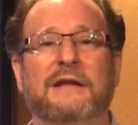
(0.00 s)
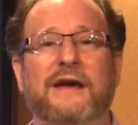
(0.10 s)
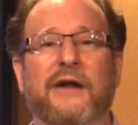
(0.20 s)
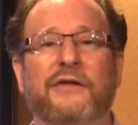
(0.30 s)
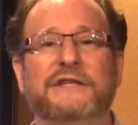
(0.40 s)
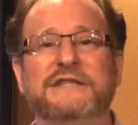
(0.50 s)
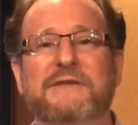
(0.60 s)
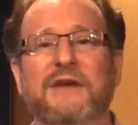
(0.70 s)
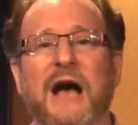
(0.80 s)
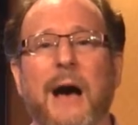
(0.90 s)
titled
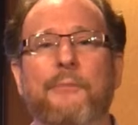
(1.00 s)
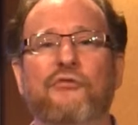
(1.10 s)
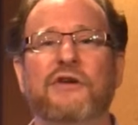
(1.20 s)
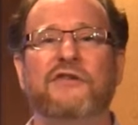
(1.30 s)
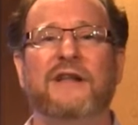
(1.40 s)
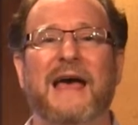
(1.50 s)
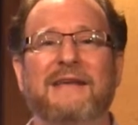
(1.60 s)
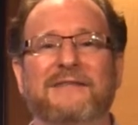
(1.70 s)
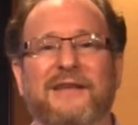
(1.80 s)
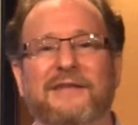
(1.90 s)
Achieving Operational
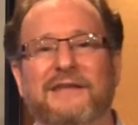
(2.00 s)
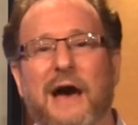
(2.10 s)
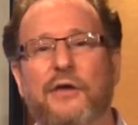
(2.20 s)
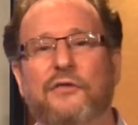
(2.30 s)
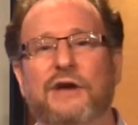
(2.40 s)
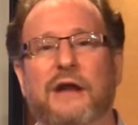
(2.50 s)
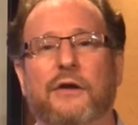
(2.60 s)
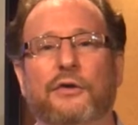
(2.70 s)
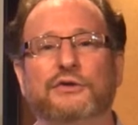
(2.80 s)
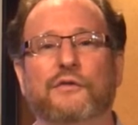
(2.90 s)
Excellence: How to Create a
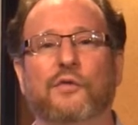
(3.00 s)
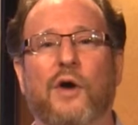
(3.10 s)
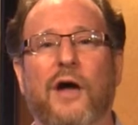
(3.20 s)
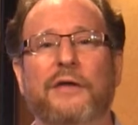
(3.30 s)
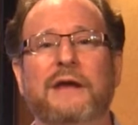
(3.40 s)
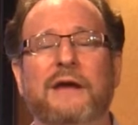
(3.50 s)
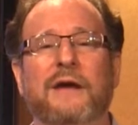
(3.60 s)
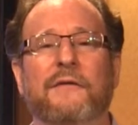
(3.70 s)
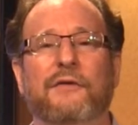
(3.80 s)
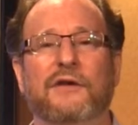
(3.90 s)
Culture of Quality
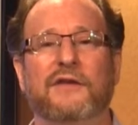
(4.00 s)
for